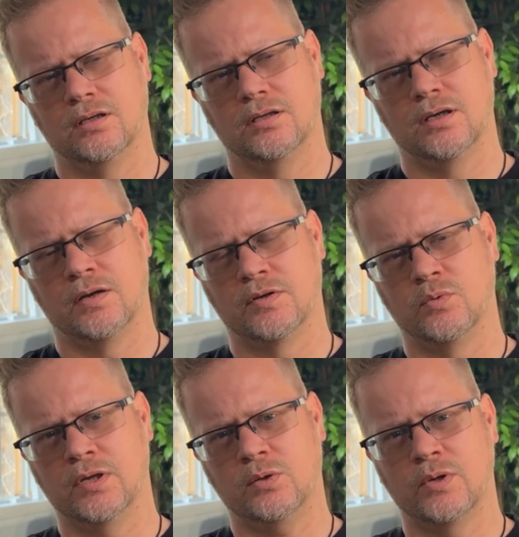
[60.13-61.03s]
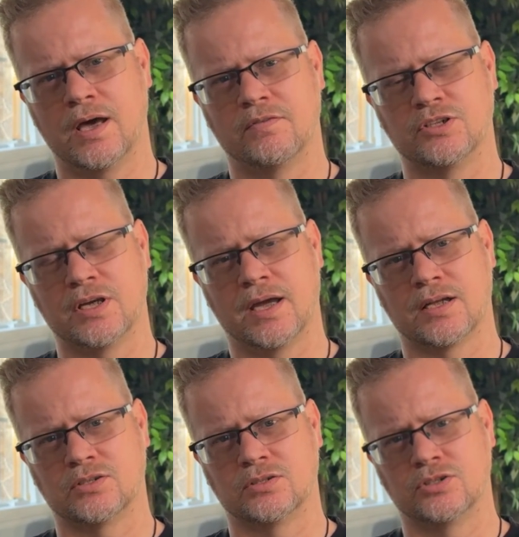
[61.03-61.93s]
every week we'd have a
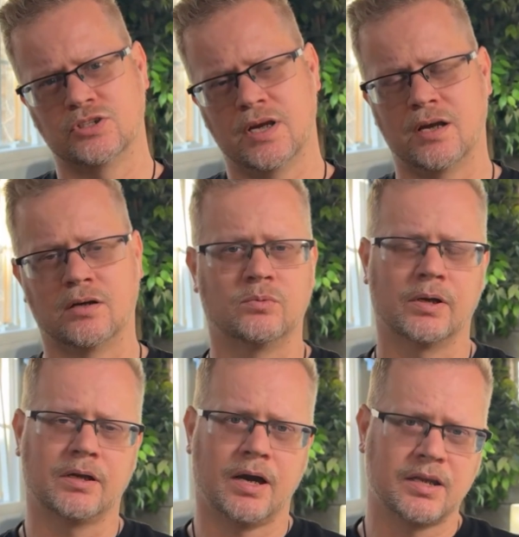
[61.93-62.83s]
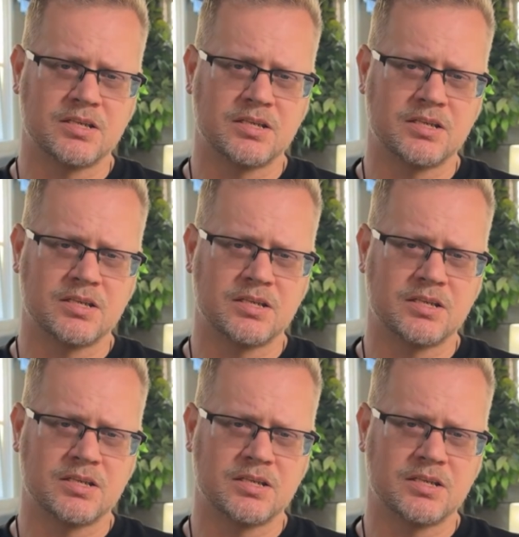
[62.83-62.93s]
chance to share what God had